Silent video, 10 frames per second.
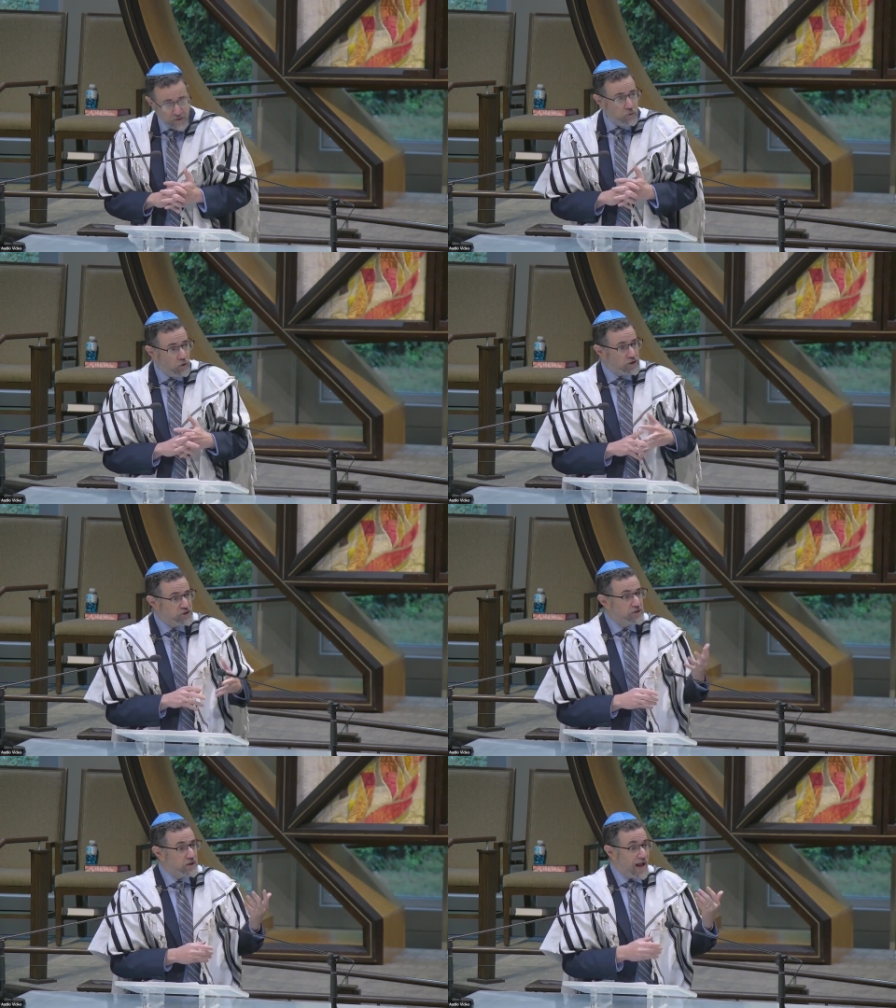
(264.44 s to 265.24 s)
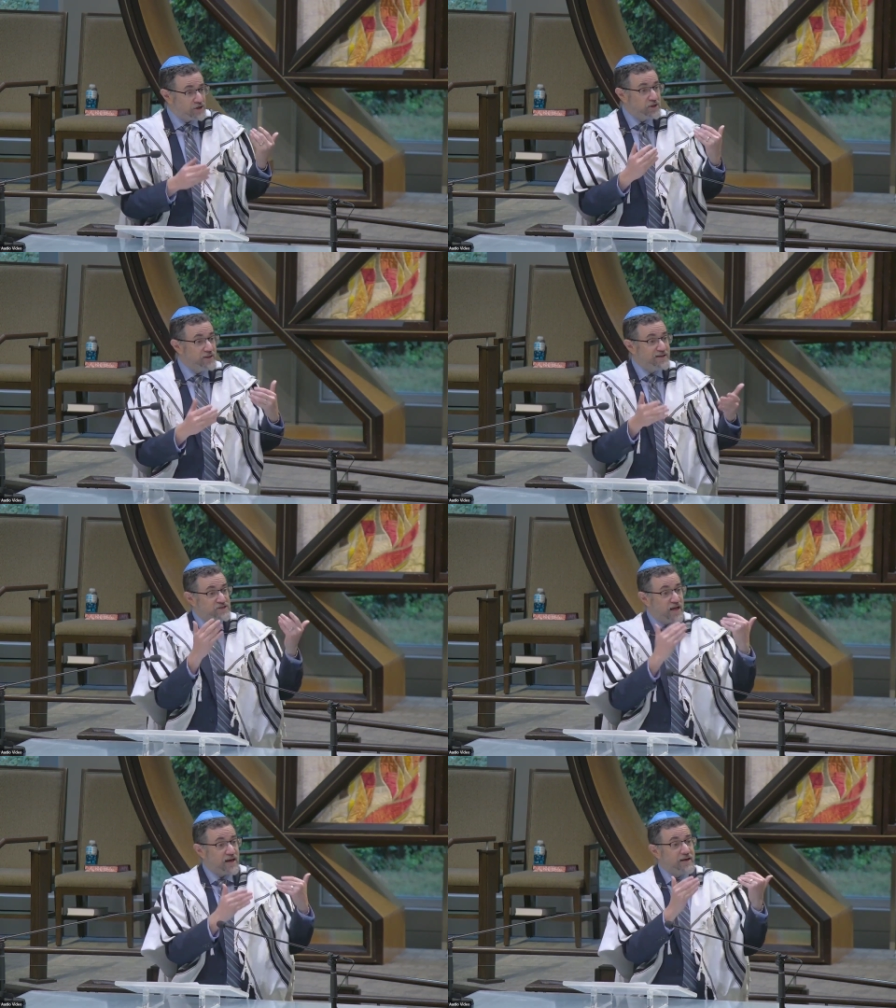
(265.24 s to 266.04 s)
a portion, actually, the
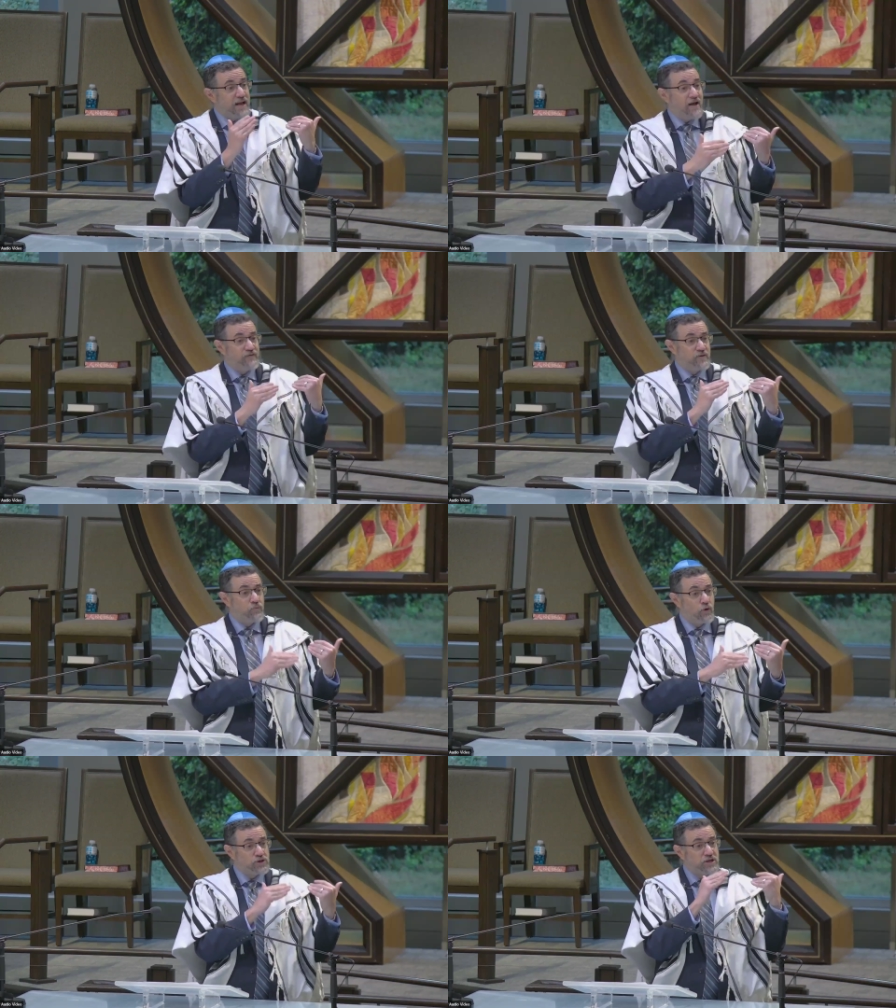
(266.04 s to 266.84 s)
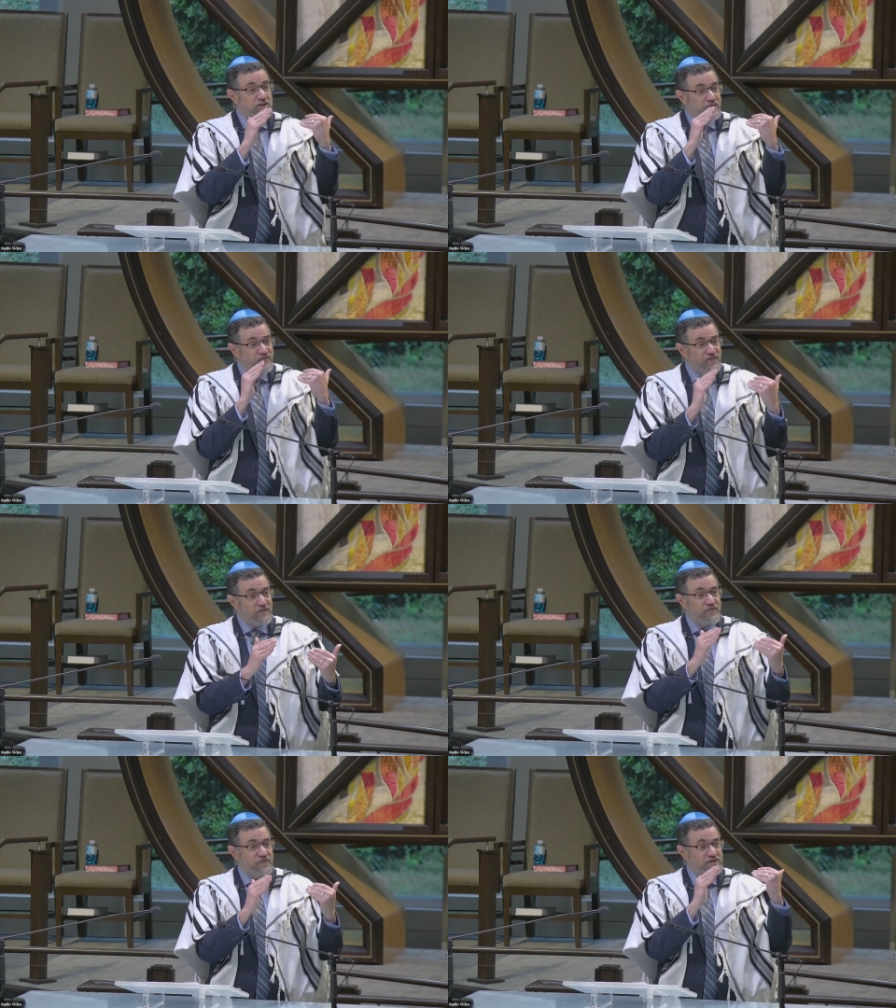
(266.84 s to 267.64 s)
second half of the portion, the
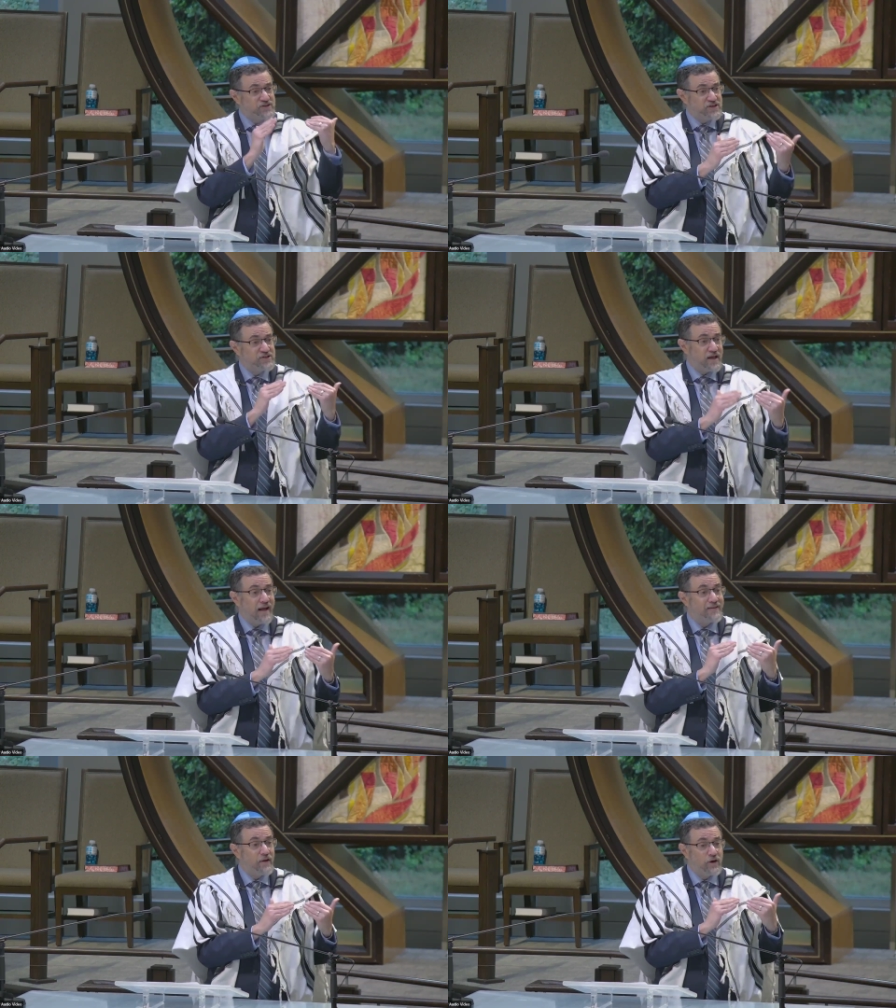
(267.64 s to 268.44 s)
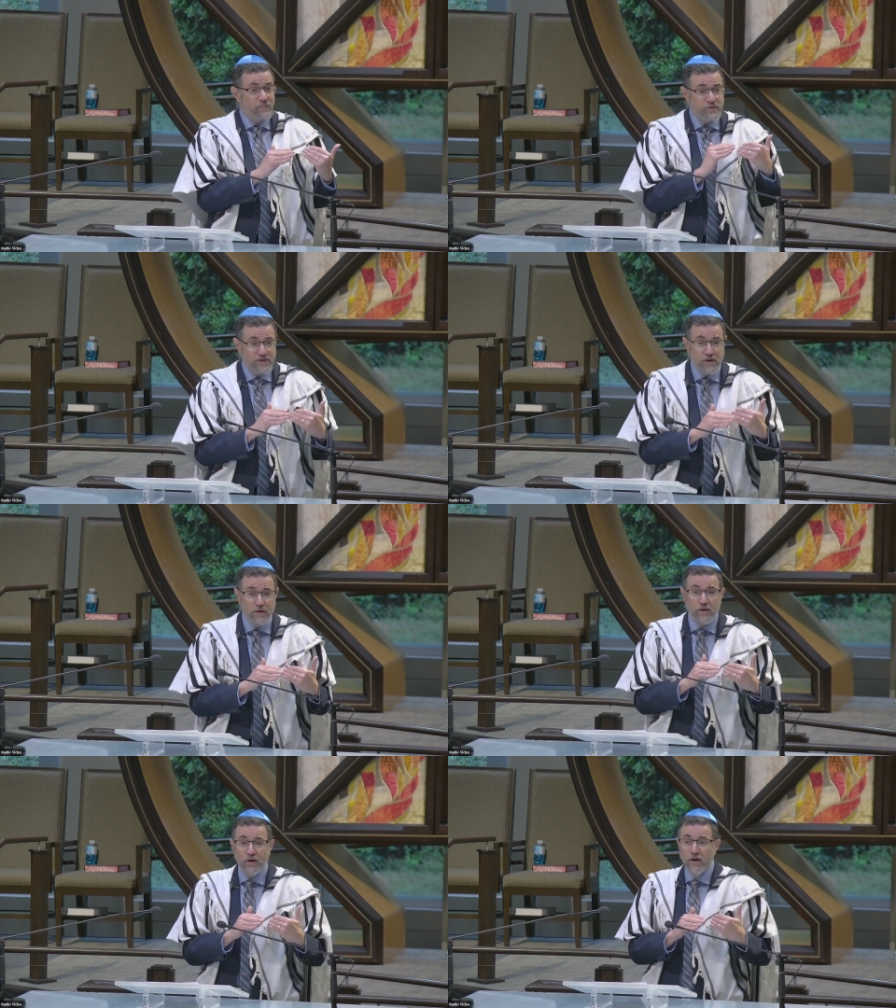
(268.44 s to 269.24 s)
fifth and sixth aliyot in
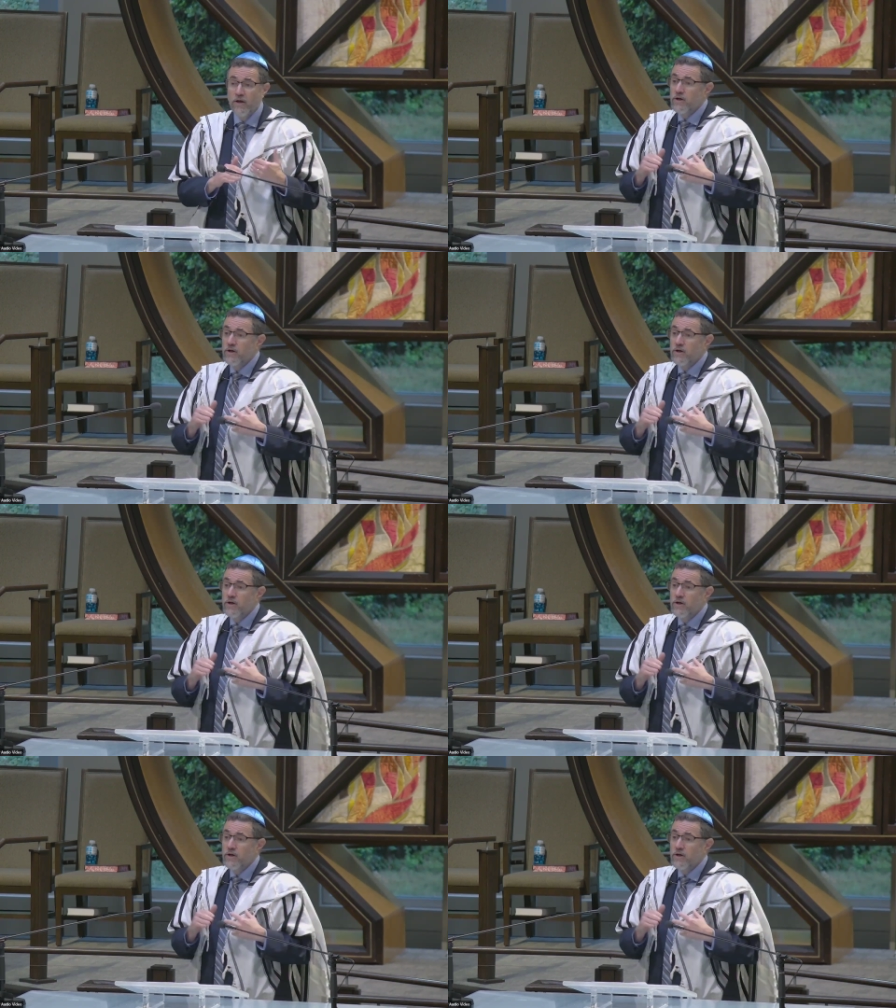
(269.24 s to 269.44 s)
particular,